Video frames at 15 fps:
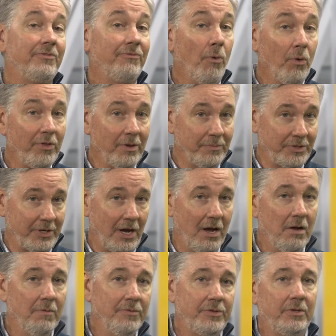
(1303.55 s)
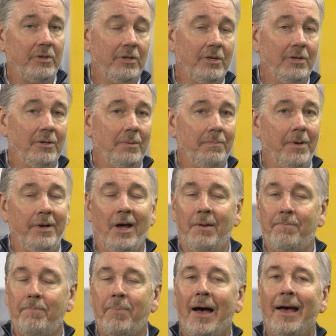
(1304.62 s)
for themselves, but
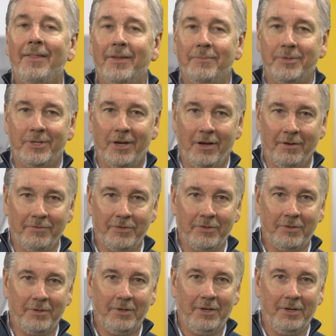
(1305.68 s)
not by themselves.